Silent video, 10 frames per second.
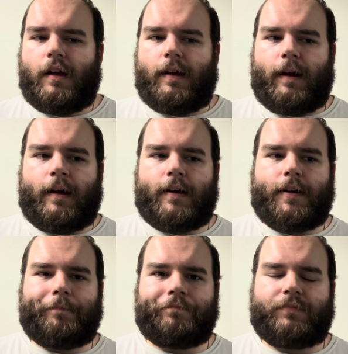
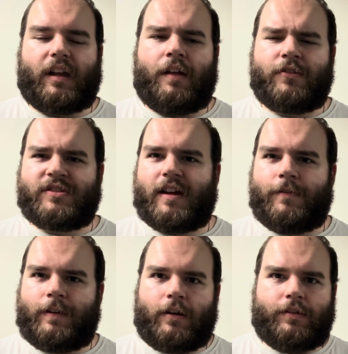Other
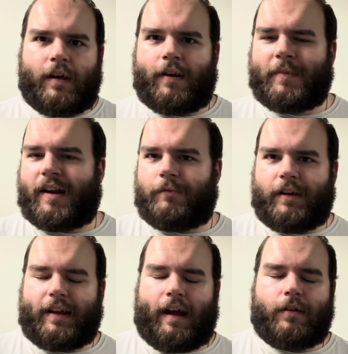stuff here and there I'm kind of
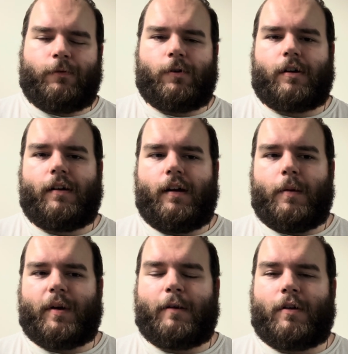reading out of order,
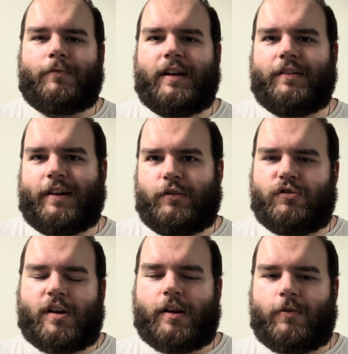but I want to read like New
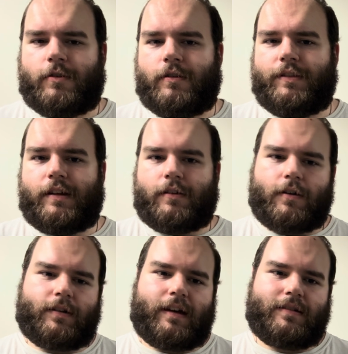Jedi Order, then
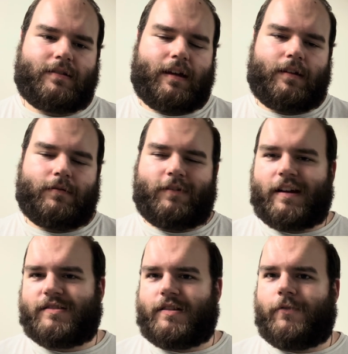Dark Nest, then
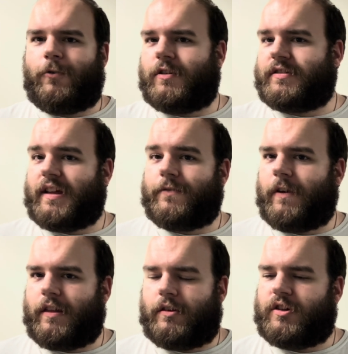Legacy of the Force, then
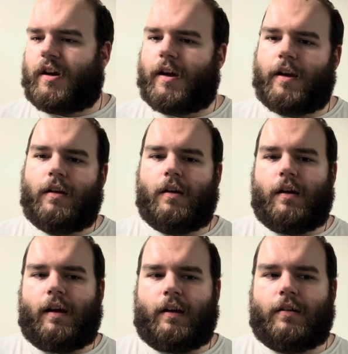Fate of the Jedi,
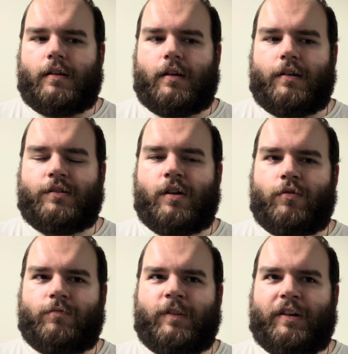and
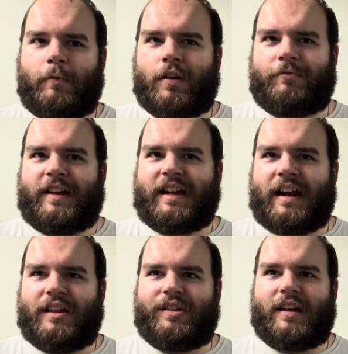don't really want to read
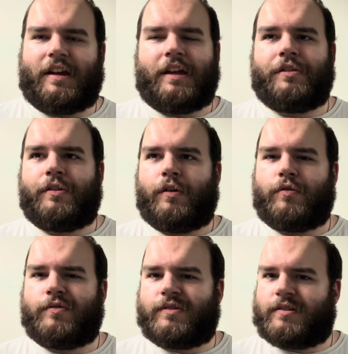anything in
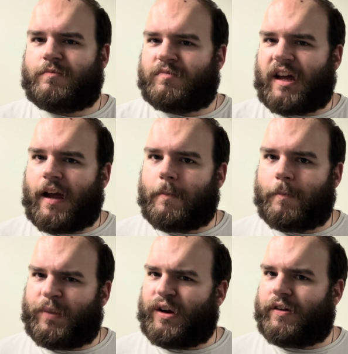those time
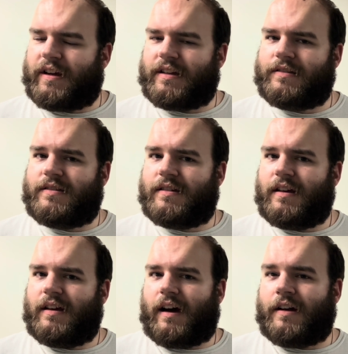periods
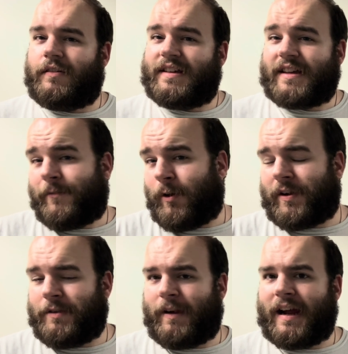unless I've
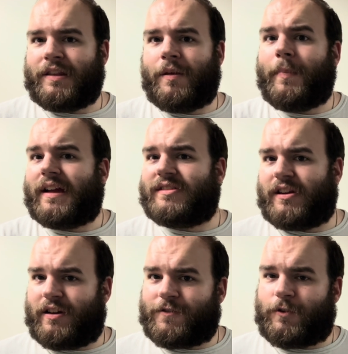already read the big
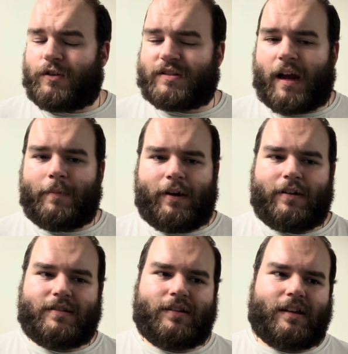series for those time
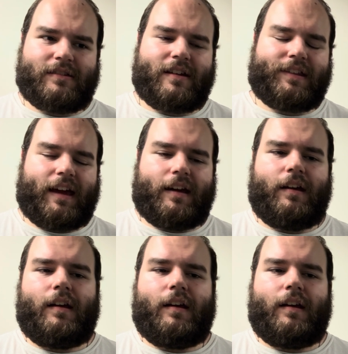periods and things like that.